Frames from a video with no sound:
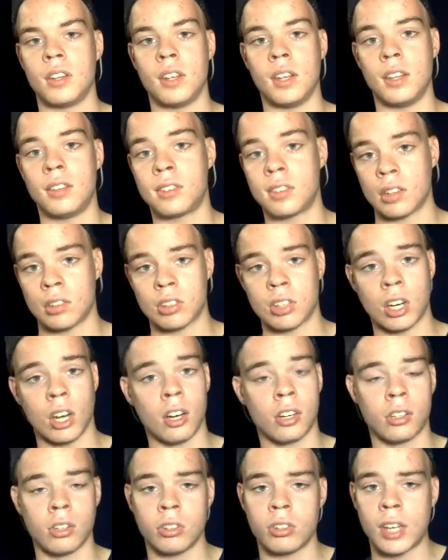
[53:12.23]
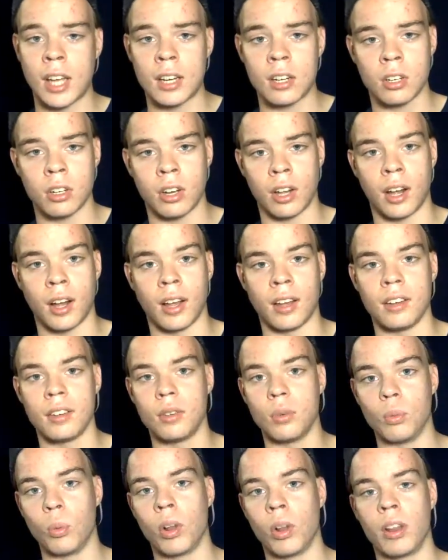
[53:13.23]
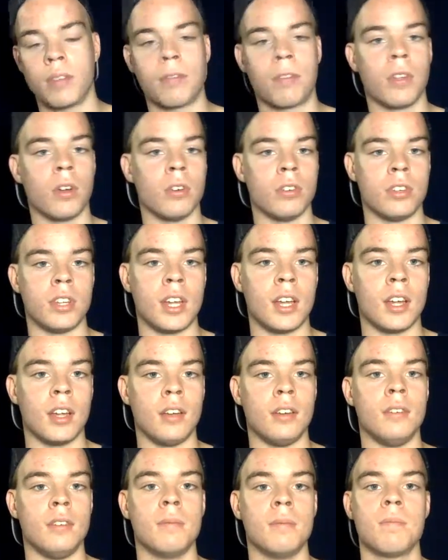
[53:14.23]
is this character dead or not? Well, if they're dead,